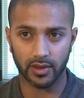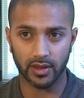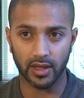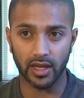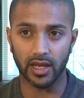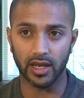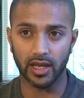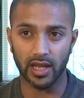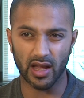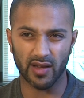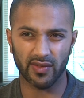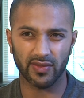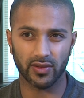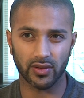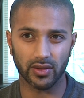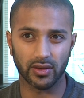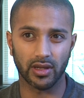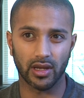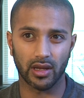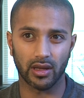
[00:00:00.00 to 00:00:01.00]
near
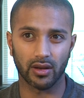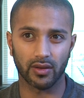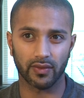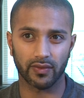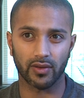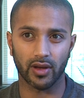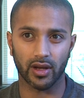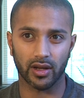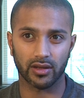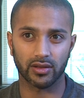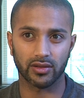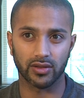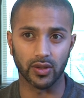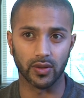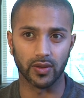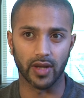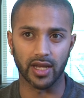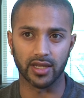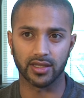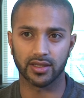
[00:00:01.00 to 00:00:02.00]
enough like
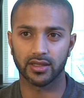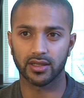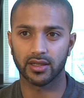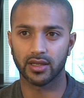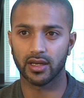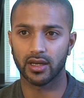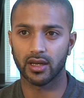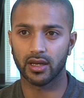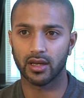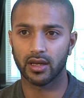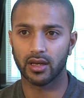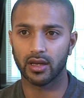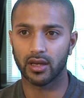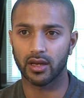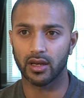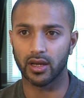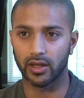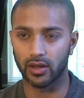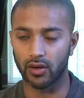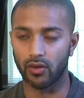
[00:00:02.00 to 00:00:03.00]
2 days
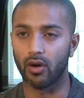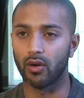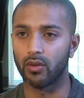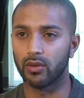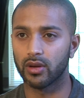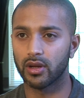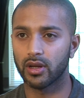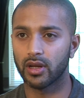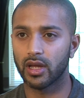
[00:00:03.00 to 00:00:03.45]
in a row,